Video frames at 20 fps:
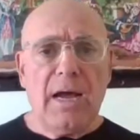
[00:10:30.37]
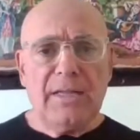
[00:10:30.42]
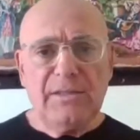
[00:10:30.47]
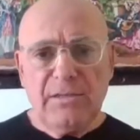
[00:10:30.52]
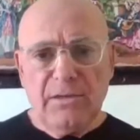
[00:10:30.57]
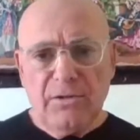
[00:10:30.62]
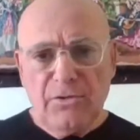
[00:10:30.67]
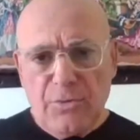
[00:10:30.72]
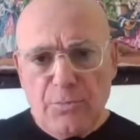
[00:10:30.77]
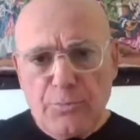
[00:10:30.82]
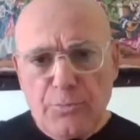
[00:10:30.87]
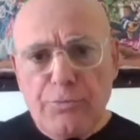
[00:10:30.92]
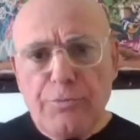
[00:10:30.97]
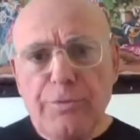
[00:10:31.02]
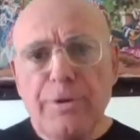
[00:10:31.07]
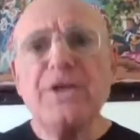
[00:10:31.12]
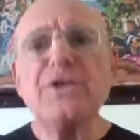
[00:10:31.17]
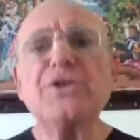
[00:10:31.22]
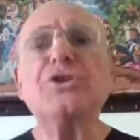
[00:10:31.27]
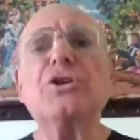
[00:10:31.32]
until the
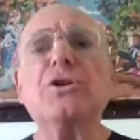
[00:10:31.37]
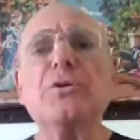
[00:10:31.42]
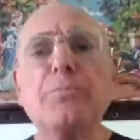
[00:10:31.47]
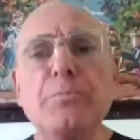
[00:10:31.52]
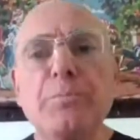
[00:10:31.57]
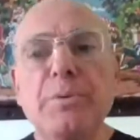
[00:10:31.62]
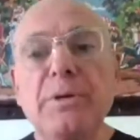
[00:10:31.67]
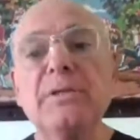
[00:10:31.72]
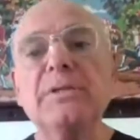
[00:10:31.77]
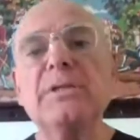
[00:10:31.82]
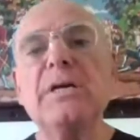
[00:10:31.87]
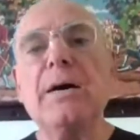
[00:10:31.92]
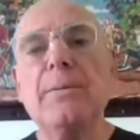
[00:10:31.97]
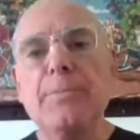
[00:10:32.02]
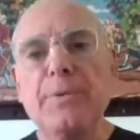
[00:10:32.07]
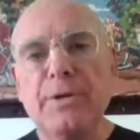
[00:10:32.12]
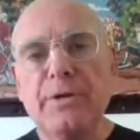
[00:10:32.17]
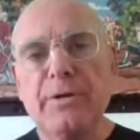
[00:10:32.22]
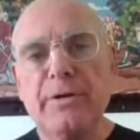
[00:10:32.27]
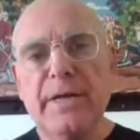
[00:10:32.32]
pressure built
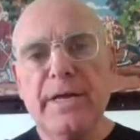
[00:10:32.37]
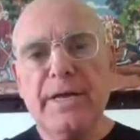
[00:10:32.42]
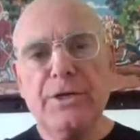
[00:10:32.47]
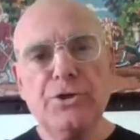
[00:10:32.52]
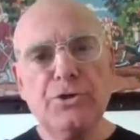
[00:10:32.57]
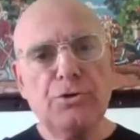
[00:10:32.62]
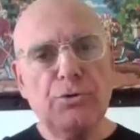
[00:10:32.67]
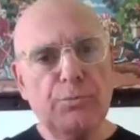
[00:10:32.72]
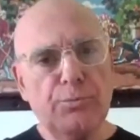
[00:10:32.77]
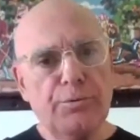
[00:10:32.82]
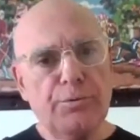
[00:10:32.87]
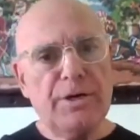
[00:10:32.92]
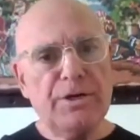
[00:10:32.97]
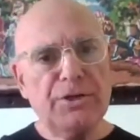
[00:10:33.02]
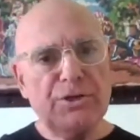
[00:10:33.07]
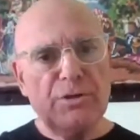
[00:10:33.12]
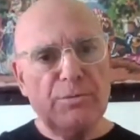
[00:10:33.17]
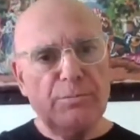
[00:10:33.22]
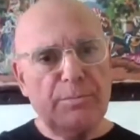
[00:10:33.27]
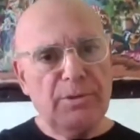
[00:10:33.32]
up, international
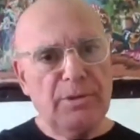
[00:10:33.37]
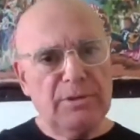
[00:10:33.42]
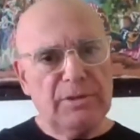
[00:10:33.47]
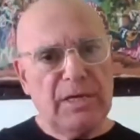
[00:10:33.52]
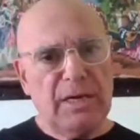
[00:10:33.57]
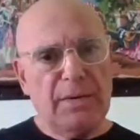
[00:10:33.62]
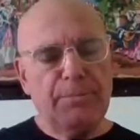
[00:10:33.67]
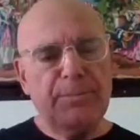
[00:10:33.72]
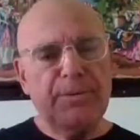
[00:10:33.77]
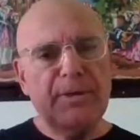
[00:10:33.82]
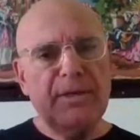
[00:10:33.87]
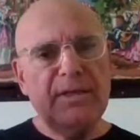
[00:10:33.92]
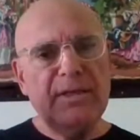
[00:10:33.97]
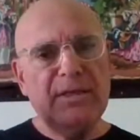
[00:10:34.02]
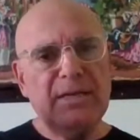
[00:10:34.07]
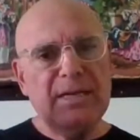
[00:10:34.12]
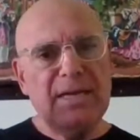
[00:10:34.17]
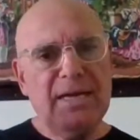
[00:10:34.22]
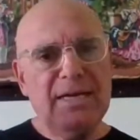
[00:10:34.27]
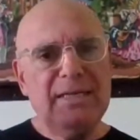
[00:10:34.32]
pressure built up
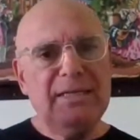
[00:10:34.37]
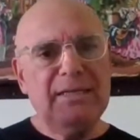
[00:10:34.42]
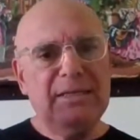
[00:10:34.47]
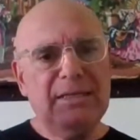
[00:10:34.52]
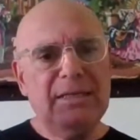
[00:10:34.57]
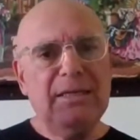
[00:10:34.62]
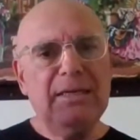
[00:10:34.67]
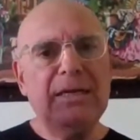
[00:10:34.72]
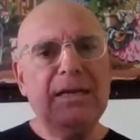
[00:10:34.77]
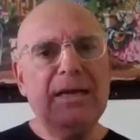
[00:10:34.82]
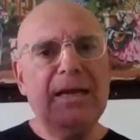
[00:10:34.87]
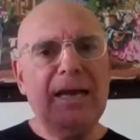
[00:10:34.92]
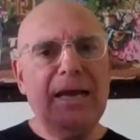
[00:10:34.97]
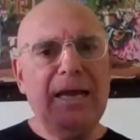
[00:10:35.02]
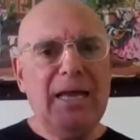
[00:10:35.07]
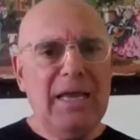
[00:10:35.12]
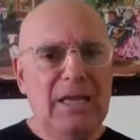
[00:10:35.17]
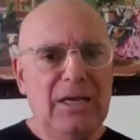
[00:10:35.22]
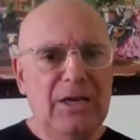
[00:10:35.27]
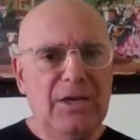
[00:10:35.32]
in the
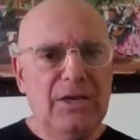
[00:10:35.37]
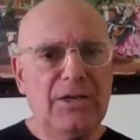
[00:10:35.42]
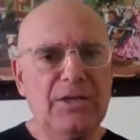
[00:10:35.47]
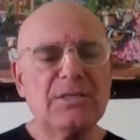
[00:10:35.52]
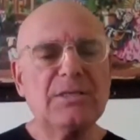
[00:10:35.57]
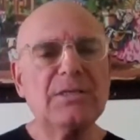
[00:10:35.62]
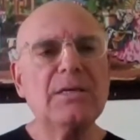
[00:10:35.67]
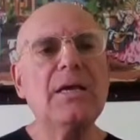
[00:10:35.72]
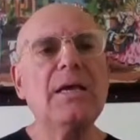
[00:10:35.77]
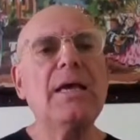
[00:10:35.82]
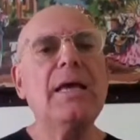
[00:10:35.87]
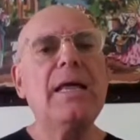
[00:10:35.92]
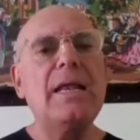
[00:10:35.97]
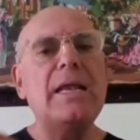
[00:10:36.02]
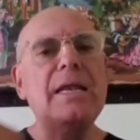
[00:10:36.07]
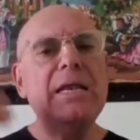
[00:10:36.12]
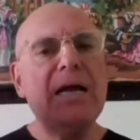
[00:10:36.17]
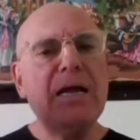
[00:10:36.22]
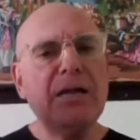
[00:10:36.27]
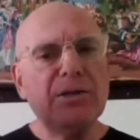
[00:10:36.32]
1980s.
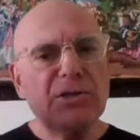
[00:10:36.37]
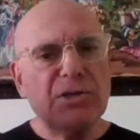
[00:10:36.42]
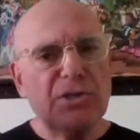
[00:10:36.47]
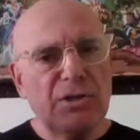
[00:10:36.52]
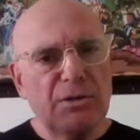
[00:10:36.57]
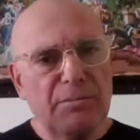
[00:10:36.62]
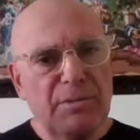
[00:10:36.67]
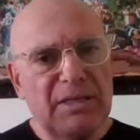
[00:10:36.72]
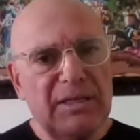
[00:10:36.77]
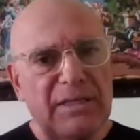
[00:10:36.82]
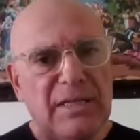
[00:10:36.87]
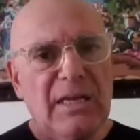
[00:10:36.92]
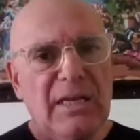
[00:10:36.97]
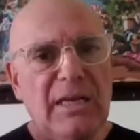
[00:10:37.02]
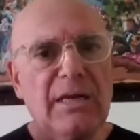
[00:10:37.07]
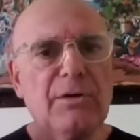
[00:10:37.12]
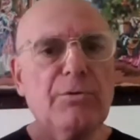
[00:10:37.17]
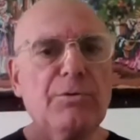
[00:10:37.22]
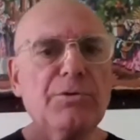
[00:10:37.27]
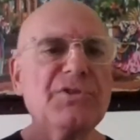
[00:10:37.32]
Nelson
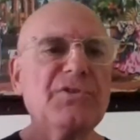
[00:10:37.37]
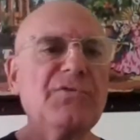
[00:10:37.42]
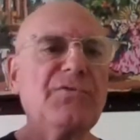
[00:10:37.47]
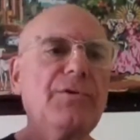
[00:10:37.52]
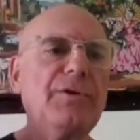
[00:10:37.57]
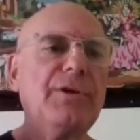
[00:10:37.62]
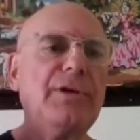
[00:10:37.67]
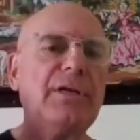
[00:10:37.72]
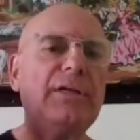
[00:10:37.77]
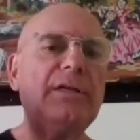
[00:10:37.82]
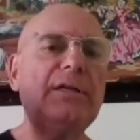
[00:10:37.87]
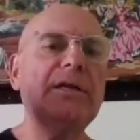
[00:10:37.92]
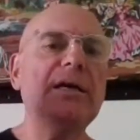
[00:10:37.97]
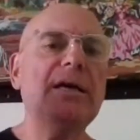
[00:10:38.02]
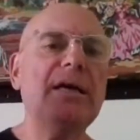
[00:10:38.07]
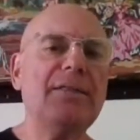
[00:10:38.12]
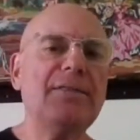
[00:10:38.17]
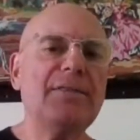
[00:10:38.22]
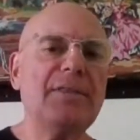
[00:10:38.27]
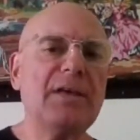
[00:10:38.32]
Mandela was freed,
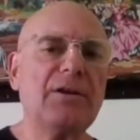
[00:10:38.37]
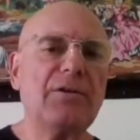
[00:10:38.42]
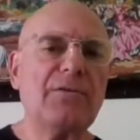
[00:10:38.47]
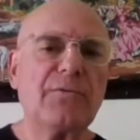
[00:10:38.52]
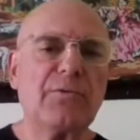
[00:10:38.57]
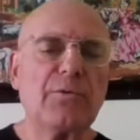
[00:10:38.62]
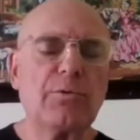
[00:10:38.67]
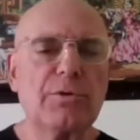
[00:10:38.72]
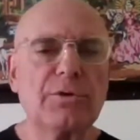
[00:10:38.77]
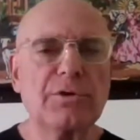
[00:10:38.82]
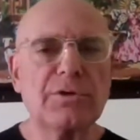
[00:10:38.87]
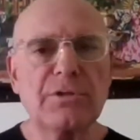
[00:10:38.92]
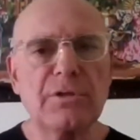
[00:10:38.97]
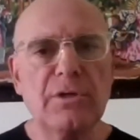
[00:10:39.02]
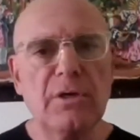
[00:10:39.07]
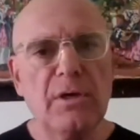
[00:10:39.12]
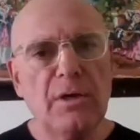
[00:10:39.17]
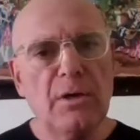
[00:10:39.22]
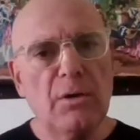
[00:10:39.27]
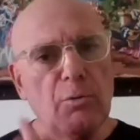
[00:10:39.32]
and then, of course,
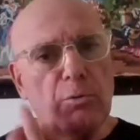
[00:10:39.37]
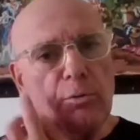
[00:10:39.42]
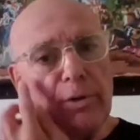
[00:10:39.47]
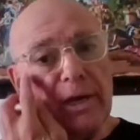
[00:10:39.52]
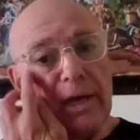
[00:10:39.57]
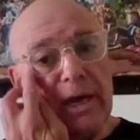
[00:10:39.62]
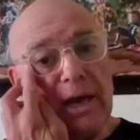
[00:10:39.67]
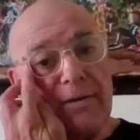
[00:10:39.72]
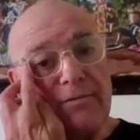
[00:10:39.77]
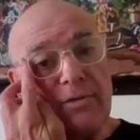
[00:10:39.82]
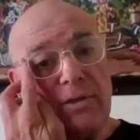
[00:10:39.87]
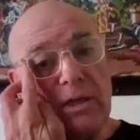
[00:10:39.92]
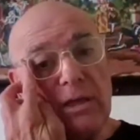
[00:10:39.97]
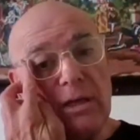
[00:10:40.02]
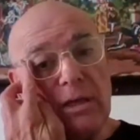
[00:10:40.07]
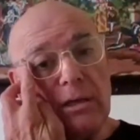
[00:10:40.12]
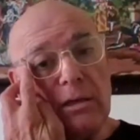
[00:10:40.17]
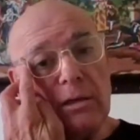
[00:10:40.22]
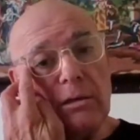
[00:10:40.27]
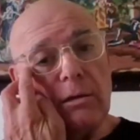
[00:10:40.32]
we have
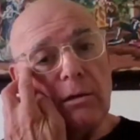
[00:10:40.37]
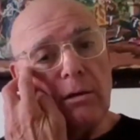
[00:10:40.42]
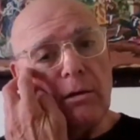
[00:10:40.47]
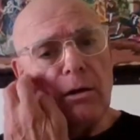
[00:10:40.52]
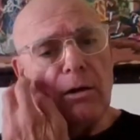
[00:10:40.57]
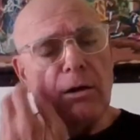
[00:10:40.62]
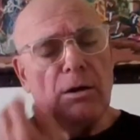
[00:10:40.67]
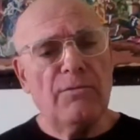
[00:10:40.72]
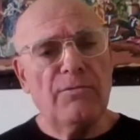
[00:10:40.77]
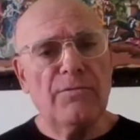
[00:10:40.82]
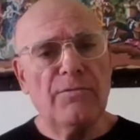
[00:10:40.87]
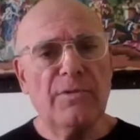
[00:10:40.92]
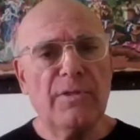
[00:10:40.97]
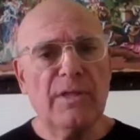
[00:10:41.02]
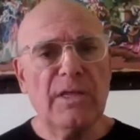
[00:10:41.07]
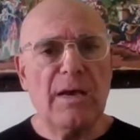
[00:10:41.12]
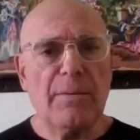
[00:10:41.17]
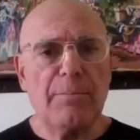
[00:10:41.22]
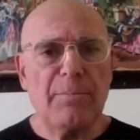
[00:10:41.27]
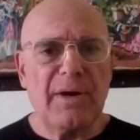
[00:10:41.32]
the end of
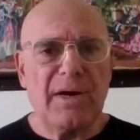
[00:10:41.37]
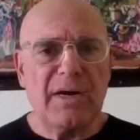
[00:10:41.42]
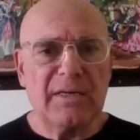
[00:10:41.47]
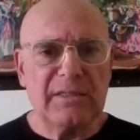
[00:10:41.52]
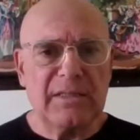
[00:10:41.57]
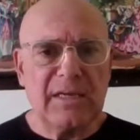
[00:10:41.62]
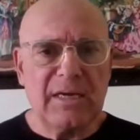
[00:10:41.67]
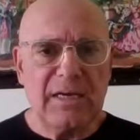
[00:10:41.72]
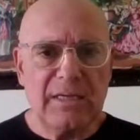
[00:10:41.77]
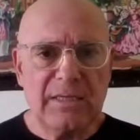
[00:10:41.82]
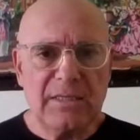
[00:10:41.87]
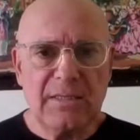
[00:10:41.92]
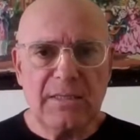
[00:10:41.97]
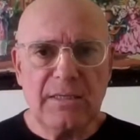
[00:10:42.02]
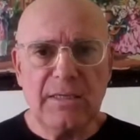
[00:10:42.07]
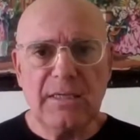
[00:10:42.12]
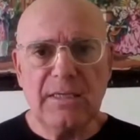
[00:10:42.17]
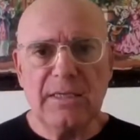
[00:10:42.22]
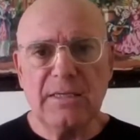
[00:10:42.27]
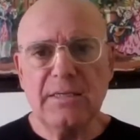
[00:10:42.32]
the apartheid
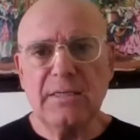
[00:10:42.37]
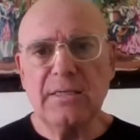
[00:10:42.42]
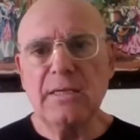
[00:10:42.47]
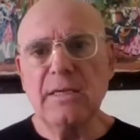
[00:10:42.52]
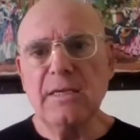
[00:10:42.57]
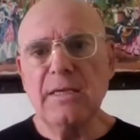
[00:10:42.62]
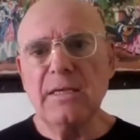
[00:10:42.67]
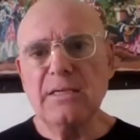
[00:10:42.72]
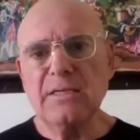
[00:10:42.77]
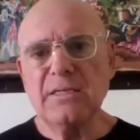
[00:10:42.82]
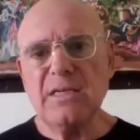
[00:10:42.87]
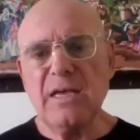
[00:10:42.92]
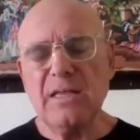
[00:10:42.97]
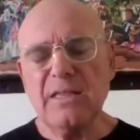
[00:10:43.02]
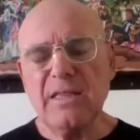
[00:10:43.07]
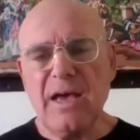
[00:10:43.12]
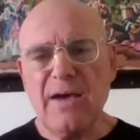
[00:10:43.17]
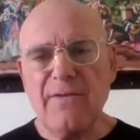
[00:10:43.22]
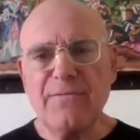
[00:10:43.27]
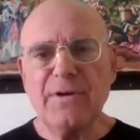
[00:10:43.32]
in
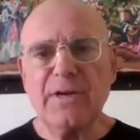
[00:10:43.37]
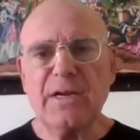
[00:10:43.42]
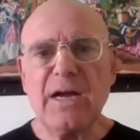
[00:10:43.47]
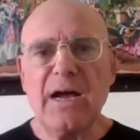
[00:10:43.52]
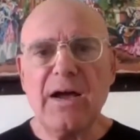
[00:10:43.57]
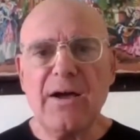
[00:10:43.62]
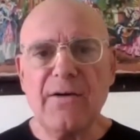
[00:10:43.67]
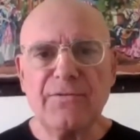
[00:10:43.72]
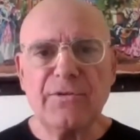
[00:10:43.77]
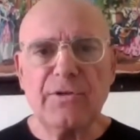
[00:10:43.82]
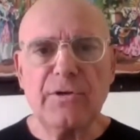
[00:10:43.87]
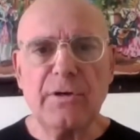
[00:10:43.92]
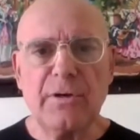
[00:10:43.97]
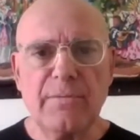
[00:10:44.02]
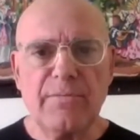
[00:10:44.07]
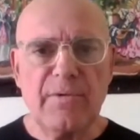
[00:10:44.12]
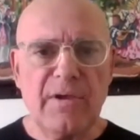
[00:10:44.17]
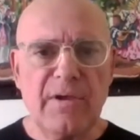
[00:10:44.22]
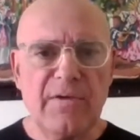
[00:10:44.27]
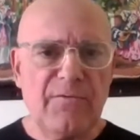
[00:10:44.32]
South Africa
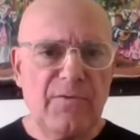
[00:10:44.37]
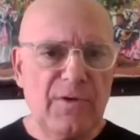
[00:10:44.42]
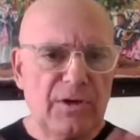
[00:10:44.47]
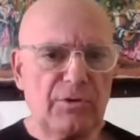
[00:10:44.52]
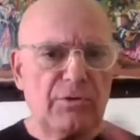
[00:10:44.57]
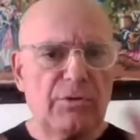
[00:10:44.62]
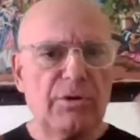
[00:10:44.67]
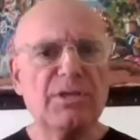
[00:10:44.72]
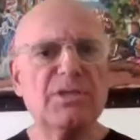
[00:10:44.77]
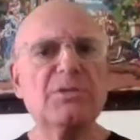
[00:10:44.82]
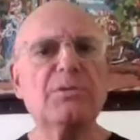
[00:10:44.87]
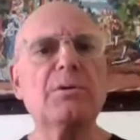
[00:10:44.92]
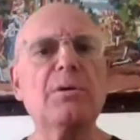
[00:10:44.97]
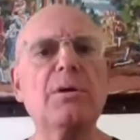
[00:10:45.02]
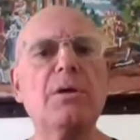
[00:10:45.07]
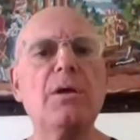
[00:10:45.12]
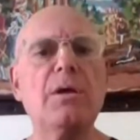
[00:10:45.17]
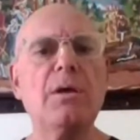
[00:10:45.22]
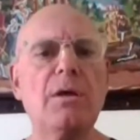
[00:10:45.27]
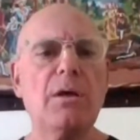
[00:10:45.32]
after a vigorous